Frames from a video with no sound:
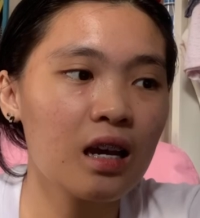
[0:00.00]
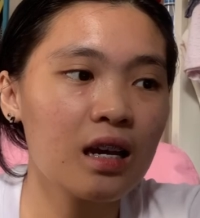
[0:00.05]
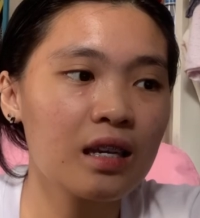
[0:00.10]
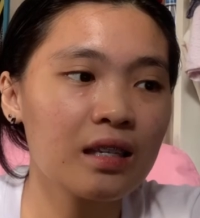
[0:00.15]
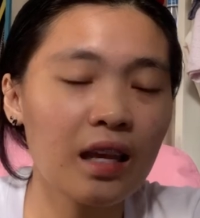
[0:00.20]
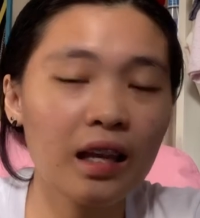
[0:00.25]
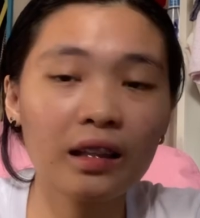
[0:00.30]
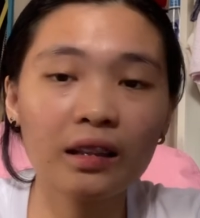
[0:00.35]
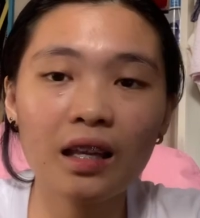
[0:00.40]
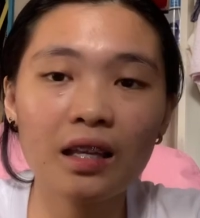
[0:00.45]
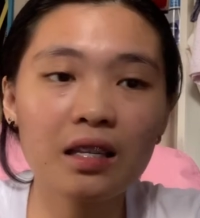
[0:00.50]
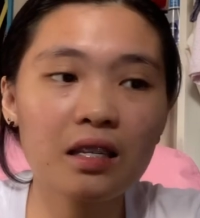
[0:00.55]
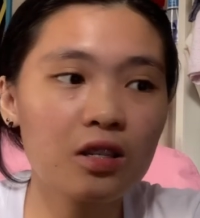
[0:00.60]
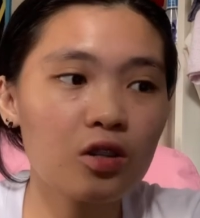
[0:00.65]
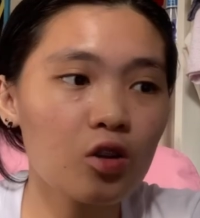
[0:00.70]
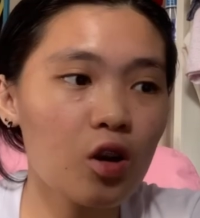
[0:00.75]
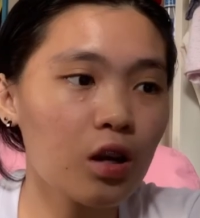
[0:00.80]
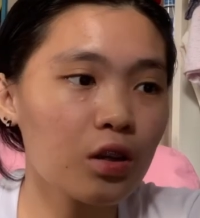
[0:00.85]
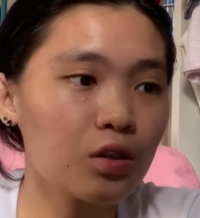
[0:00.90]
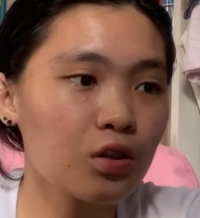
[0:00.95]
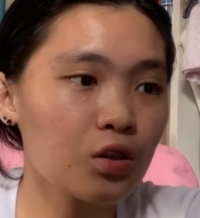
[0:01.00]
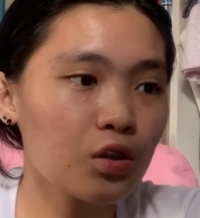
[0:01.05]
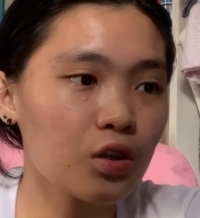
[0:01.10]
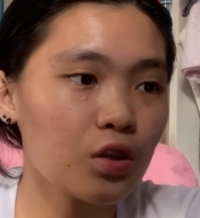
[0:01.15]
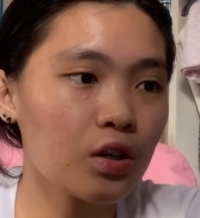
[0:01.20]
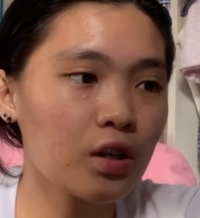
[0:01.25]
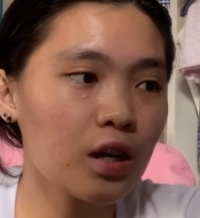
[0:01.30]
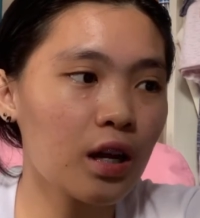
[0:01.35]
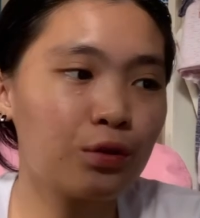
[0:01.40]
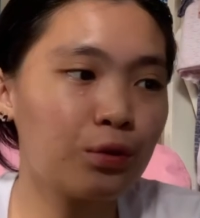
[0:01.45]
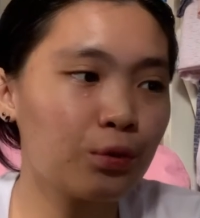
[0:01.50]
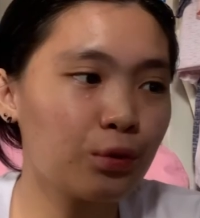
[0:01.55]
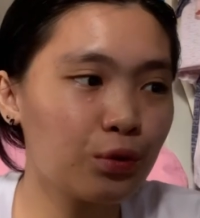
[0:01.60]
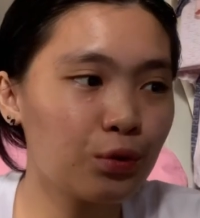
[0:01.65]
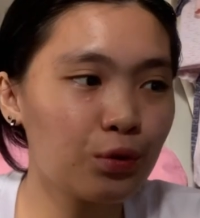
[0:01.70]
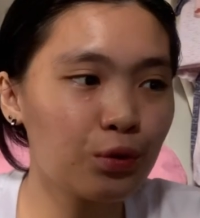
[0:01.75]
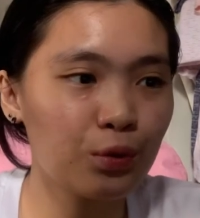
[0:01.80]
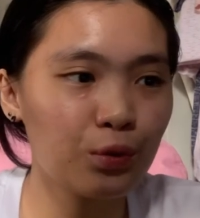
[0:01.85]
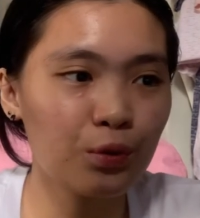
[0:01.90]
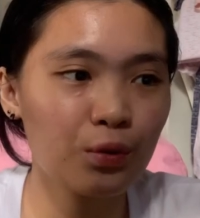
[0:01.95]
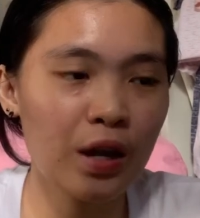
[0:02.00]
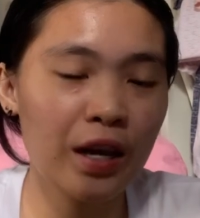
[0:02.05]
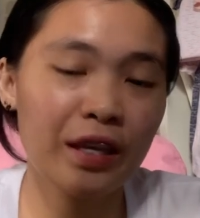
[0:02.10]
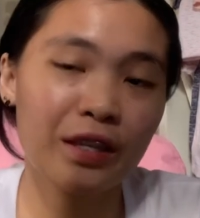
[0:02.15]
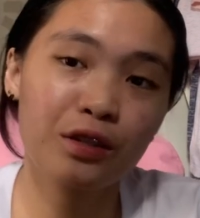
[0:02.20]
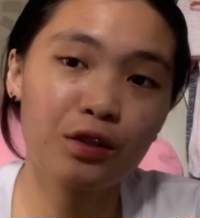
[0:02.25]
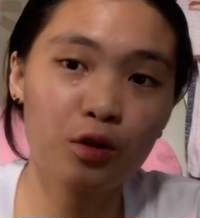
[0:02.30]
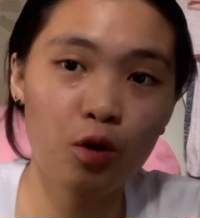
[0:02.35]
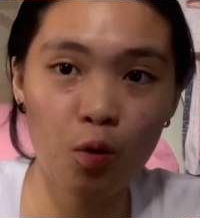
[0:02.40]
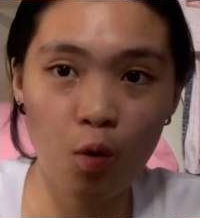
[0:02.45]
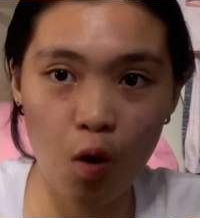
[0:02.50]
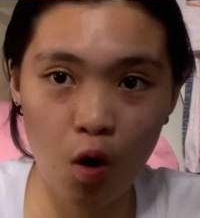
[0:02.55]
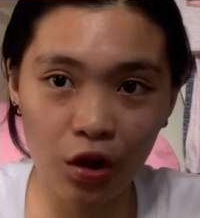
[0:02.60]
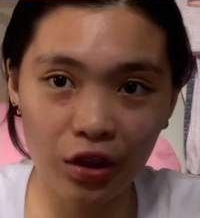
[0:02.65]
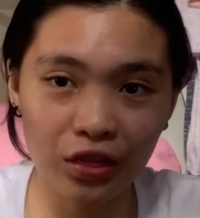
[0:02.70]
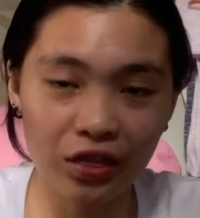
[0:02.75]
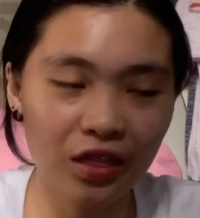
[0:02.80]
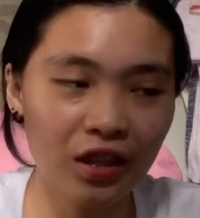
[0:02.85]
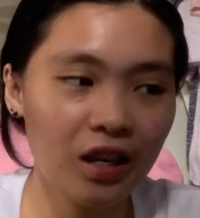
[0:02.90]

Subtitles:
sentence structure, true-true, and so on.